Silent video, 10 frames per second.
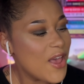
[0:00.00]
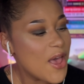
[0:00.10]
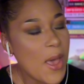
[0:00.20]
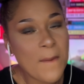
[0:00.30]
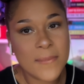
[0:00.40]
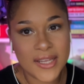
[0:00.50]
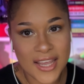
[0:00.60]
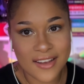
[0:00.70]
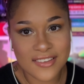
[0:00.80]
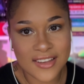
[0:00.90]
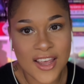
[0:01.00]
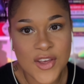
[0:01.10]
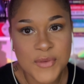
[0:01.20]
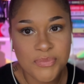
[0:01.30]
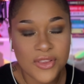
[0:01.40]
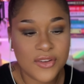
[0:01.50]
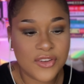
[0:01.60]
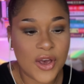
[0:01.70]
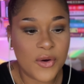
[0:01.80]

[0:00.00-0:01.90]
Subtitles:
But yes, so